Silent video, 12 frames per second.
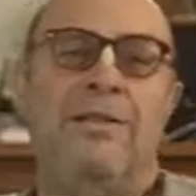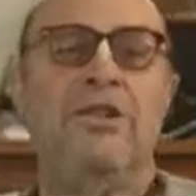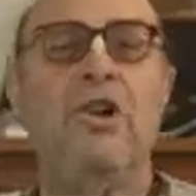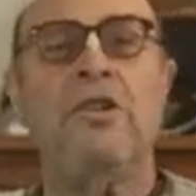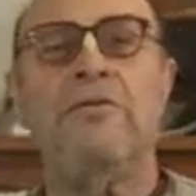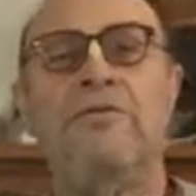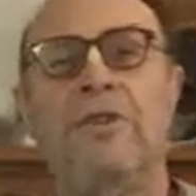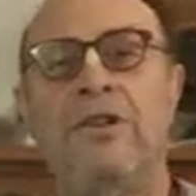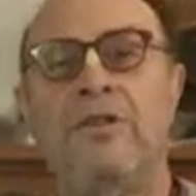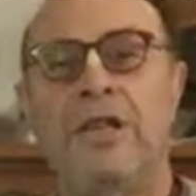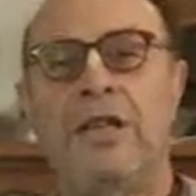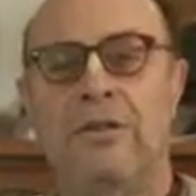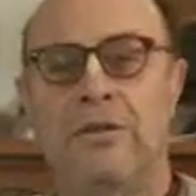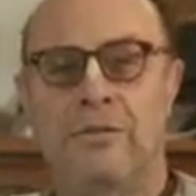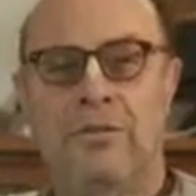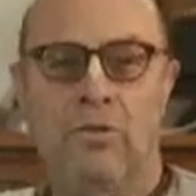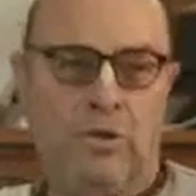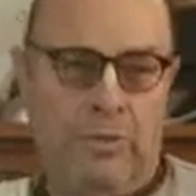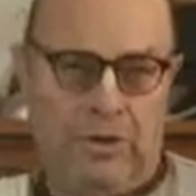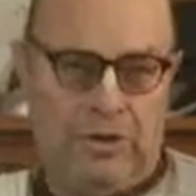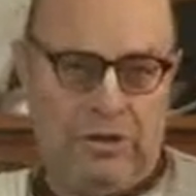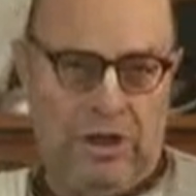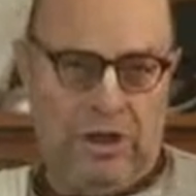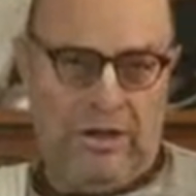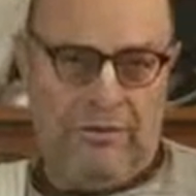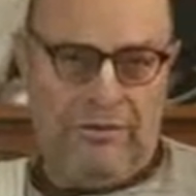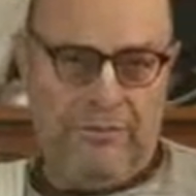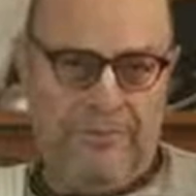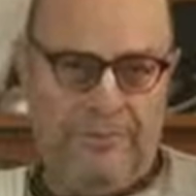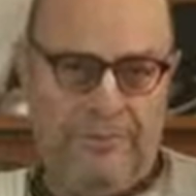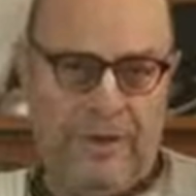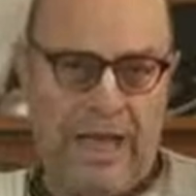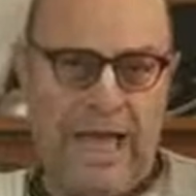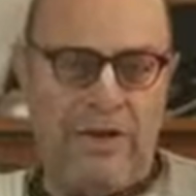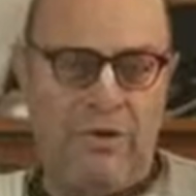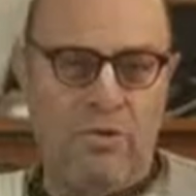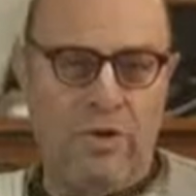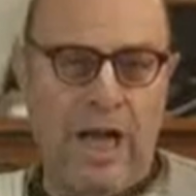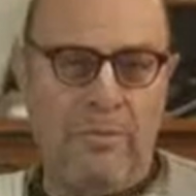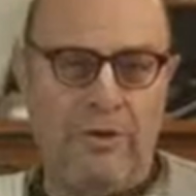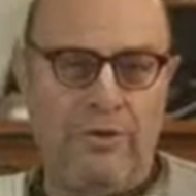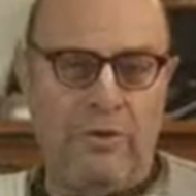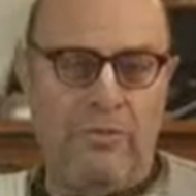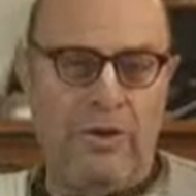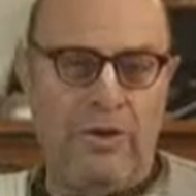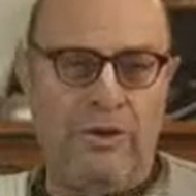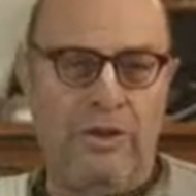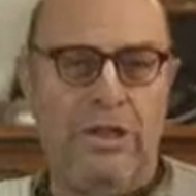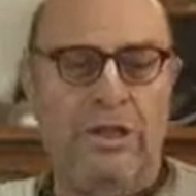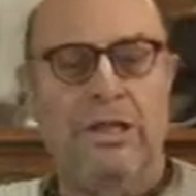Not a very auspicious life. And it all comes from these